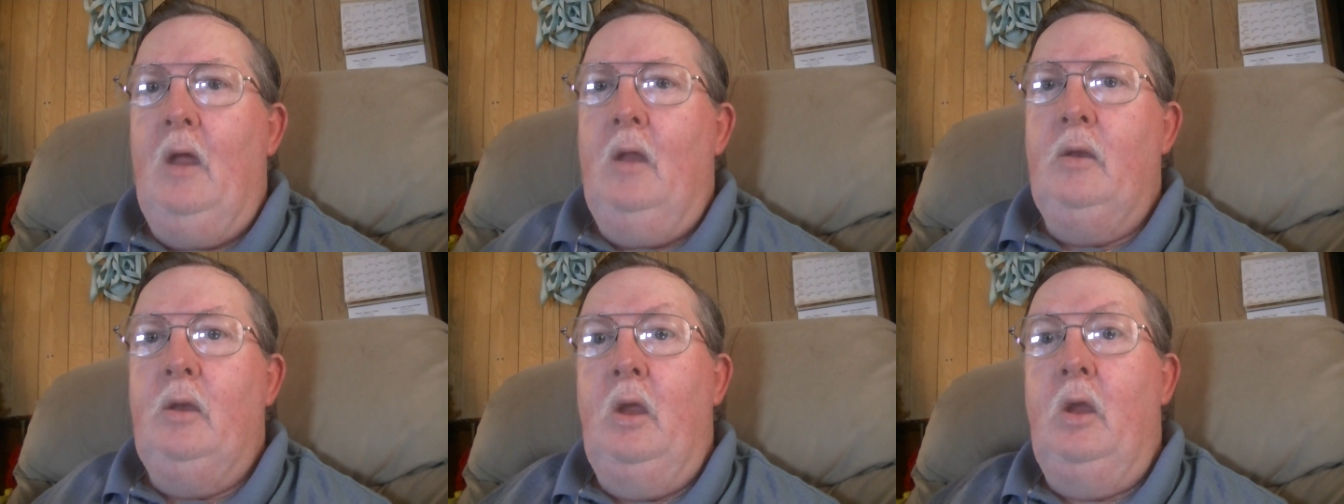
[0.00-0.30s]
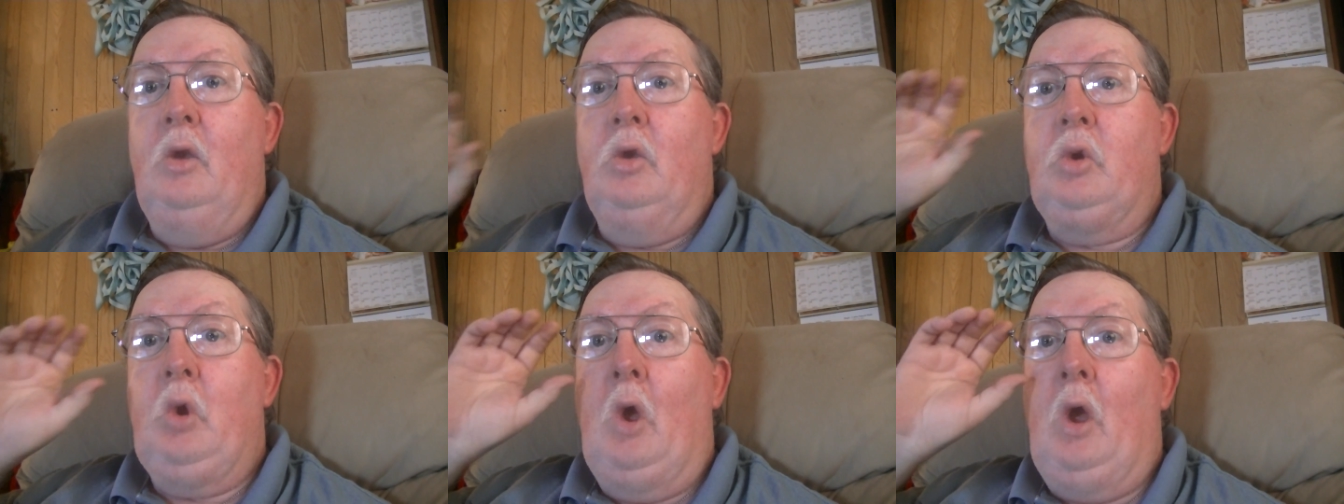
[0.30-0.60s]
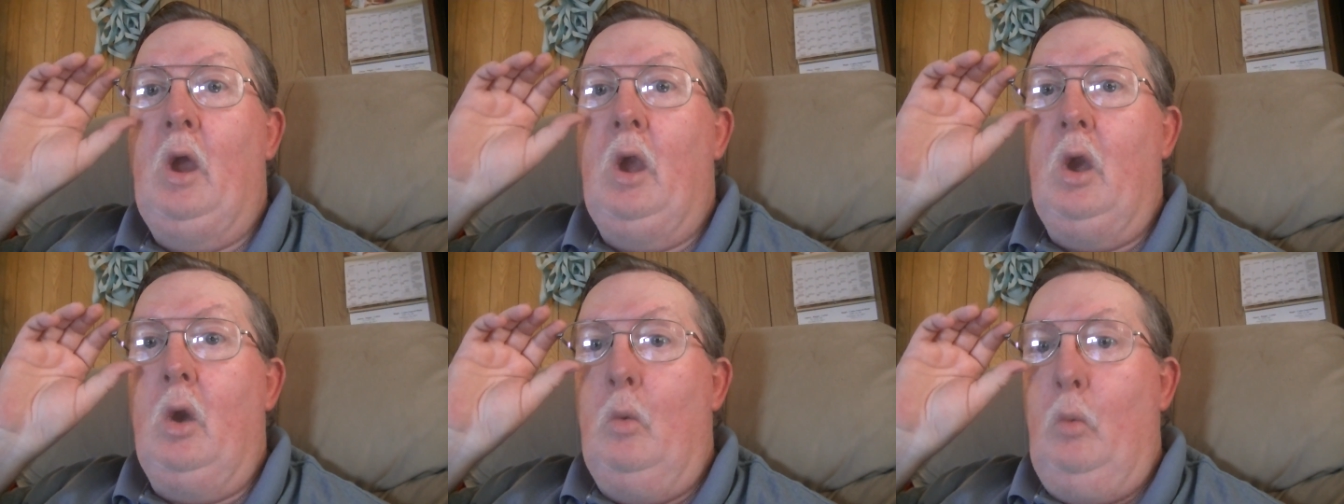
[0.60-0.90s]
the
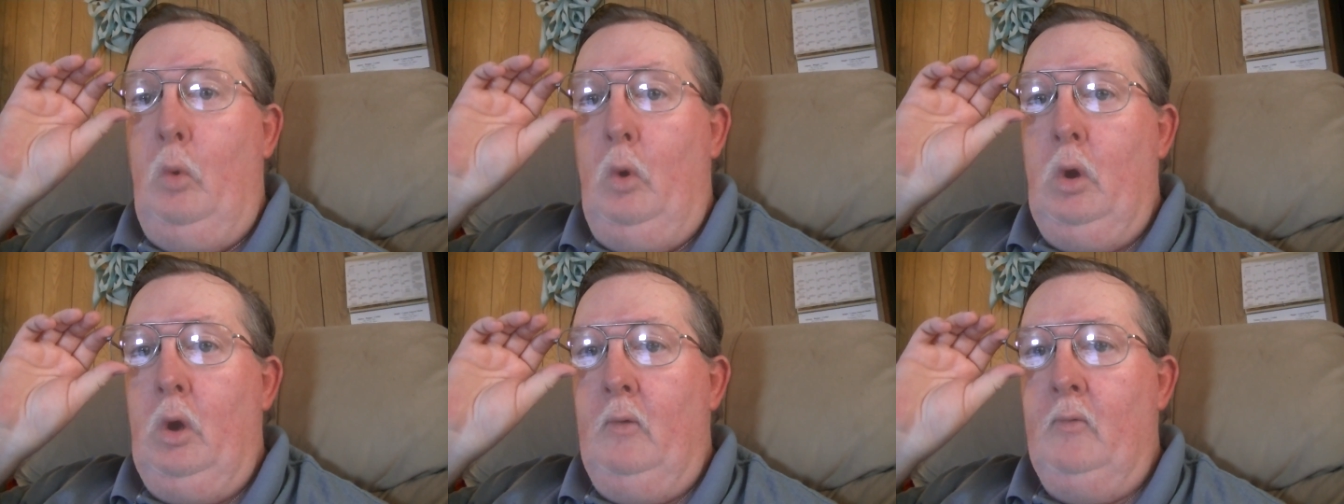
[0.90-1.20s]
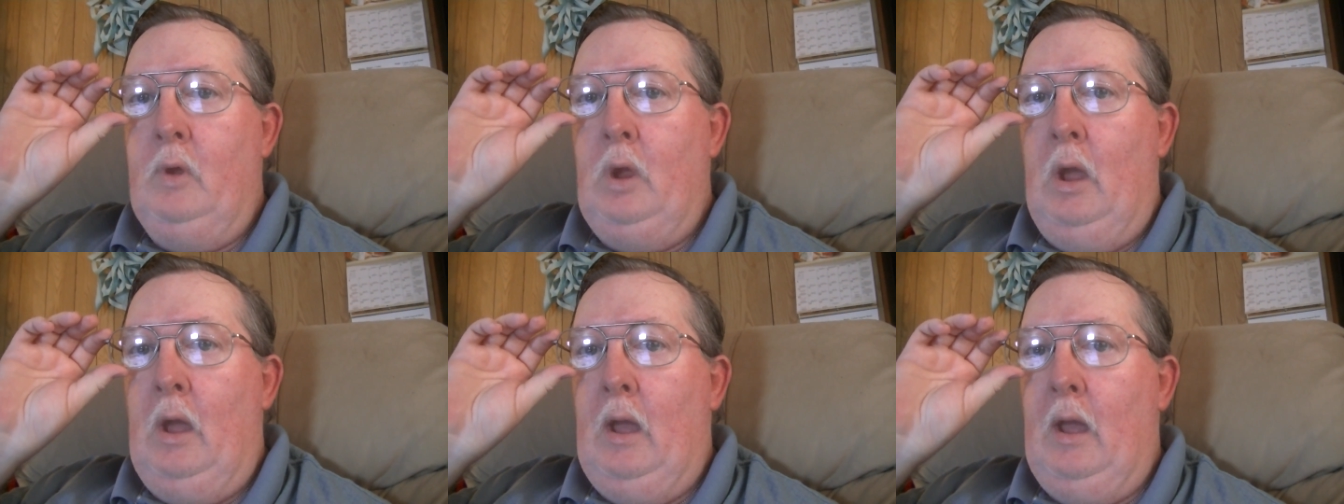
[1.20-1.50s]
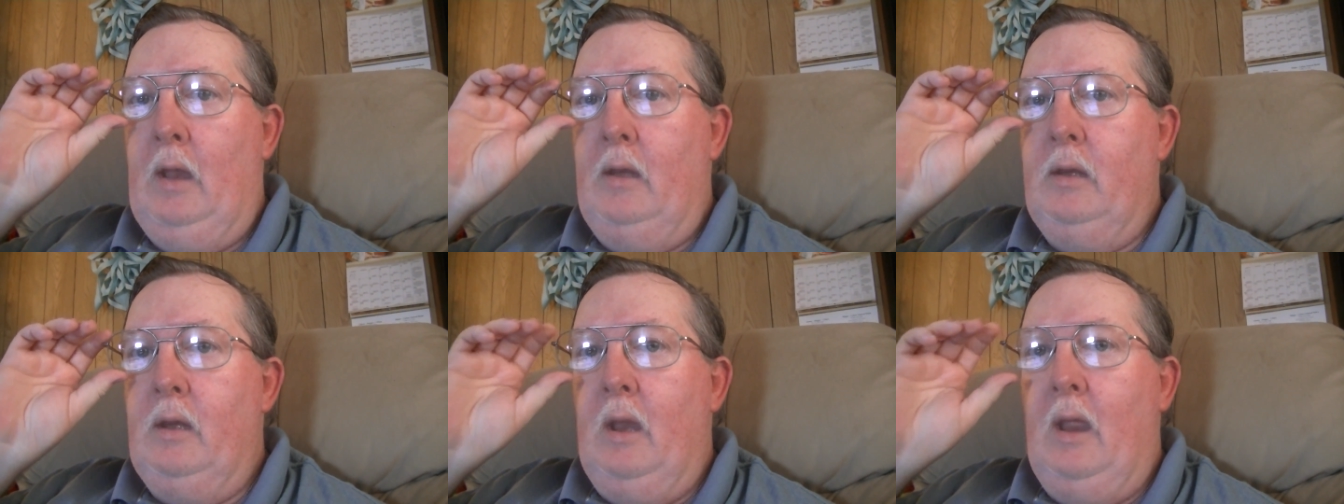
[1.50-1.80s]
entire Word of
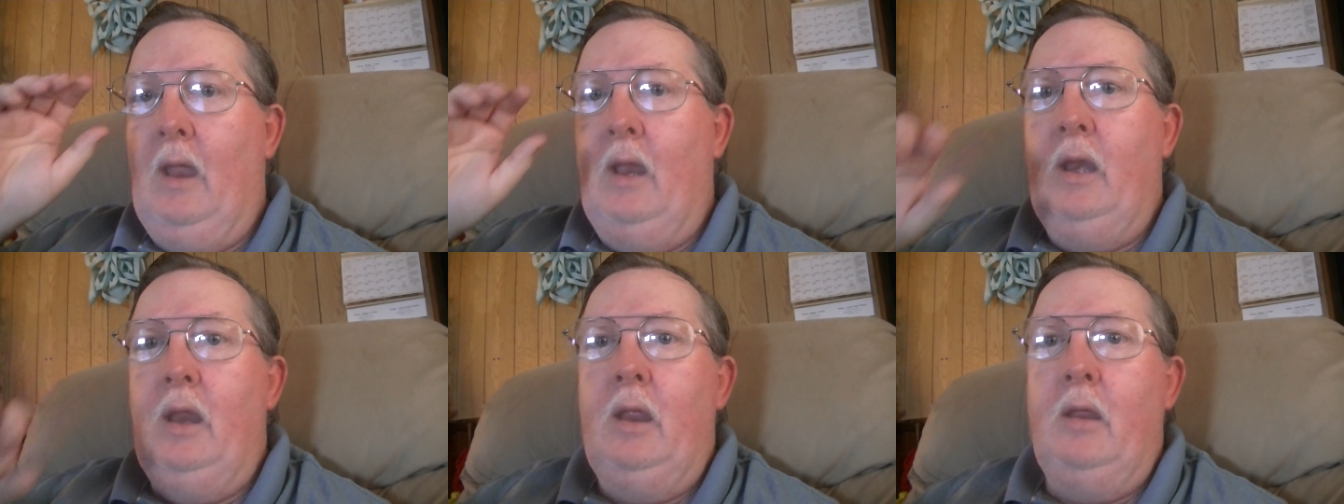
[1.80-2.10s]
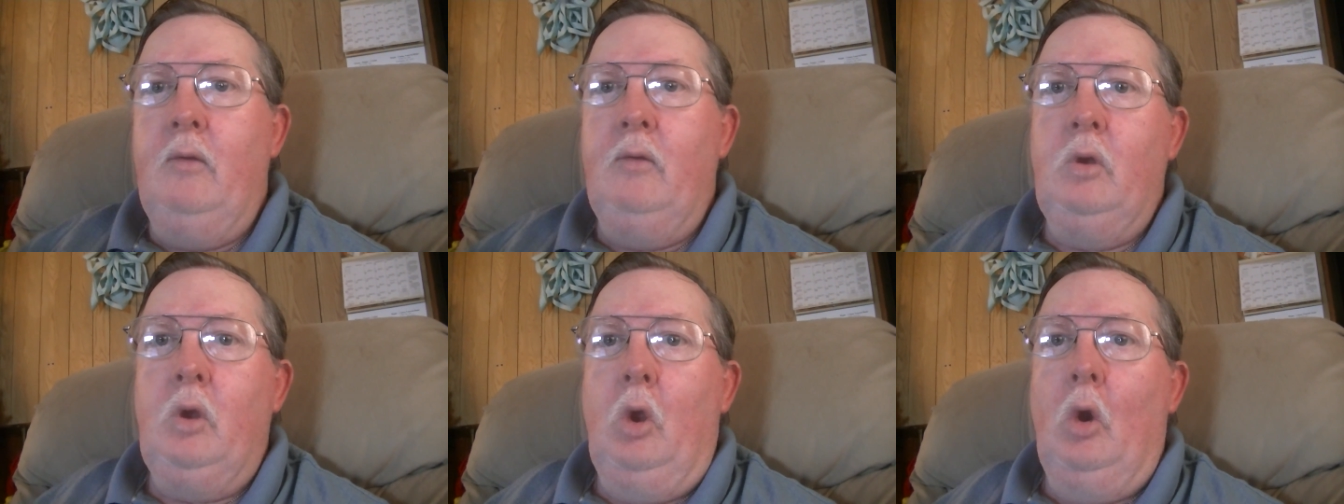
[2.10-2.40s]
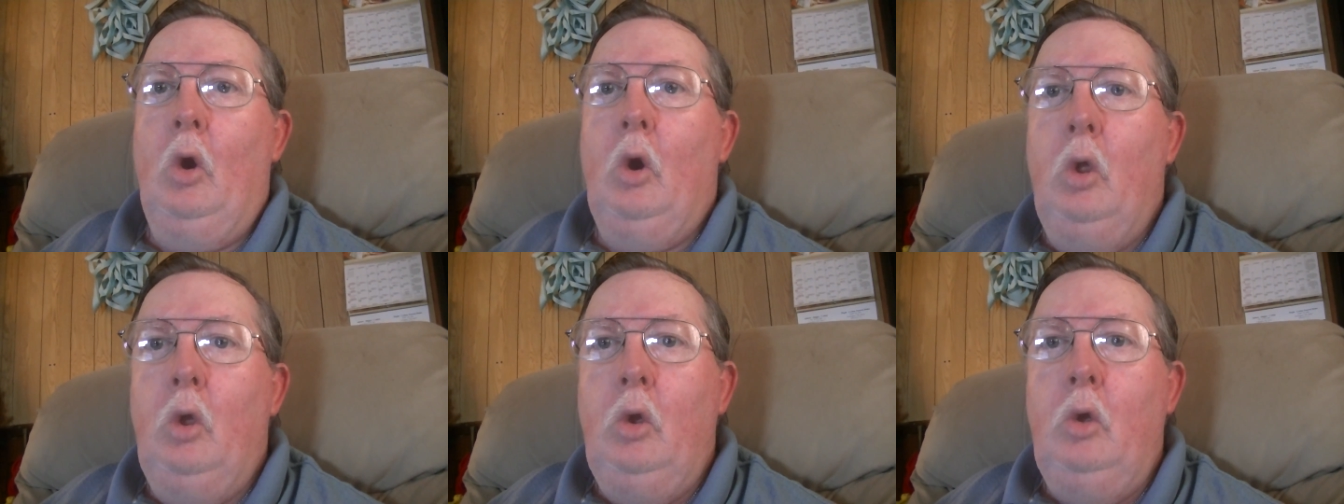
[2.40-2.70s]
God. That
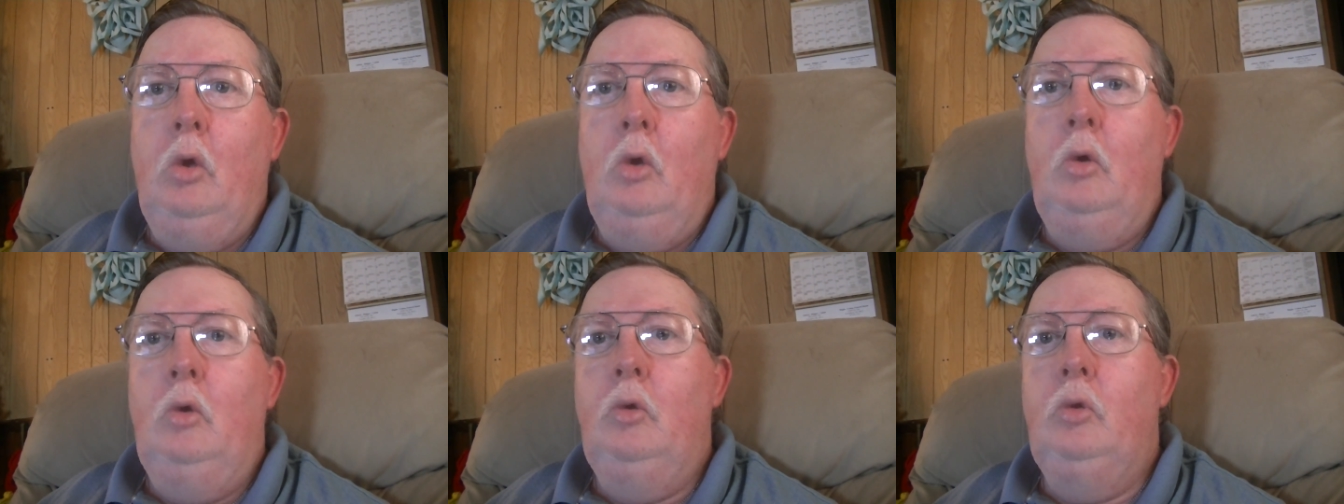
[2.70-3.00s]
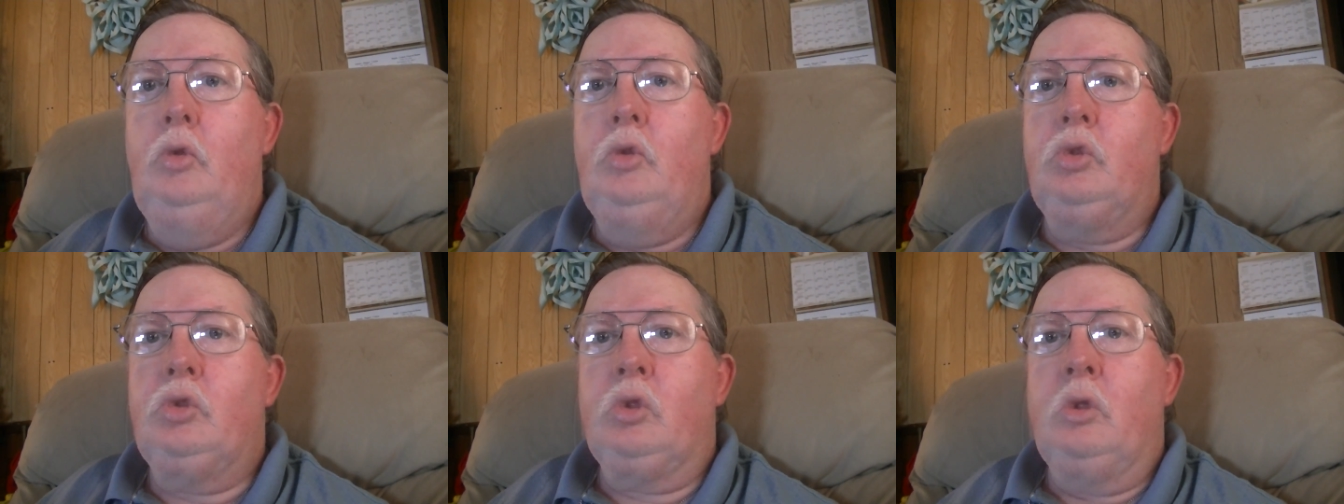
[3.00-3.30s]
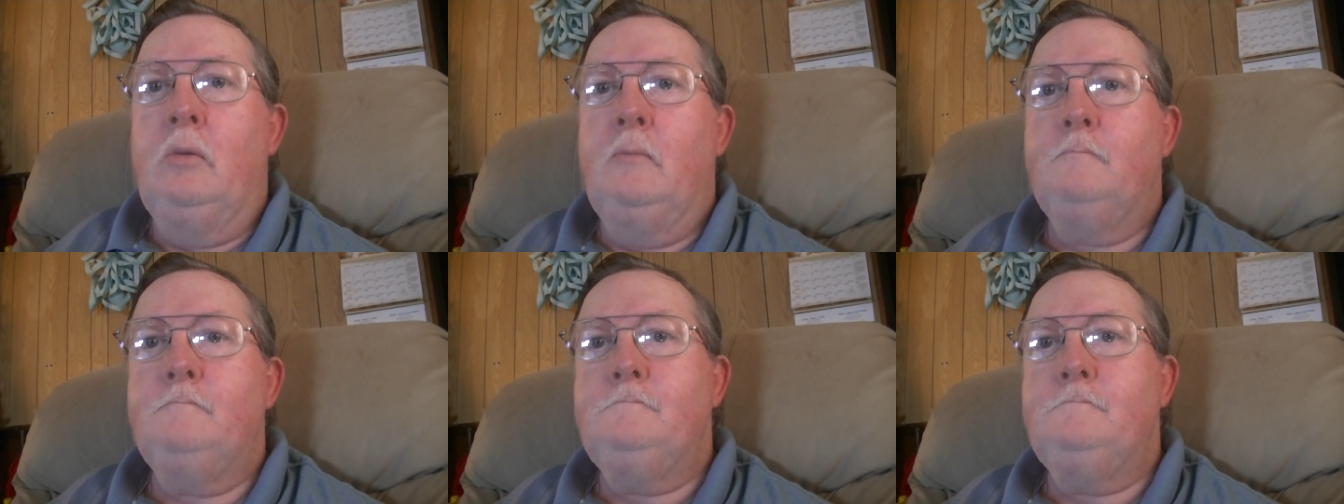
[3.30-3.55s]
includes